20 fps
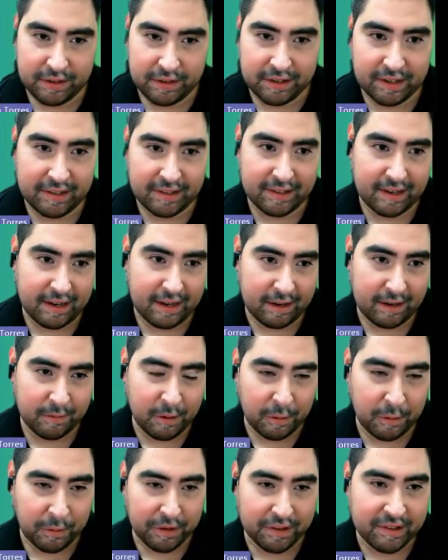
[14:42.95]
So you could say,
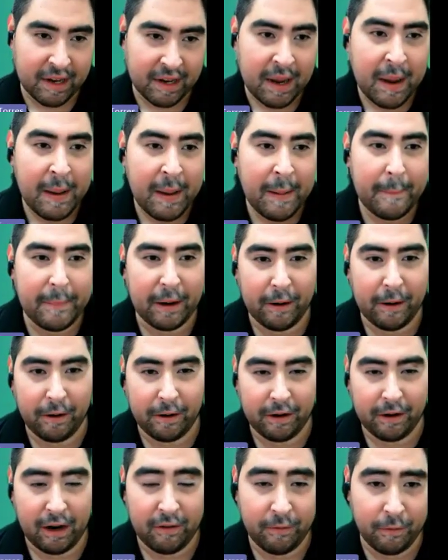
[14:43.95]
hey, what was
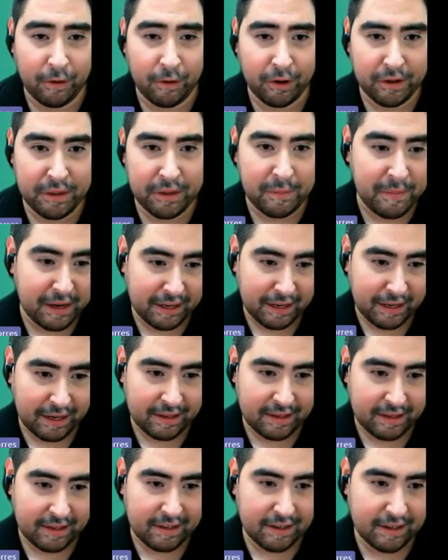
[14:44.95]
paragraph 1, the main
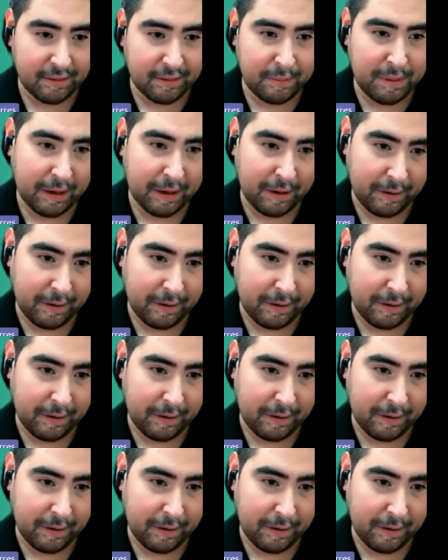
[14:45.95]
idea,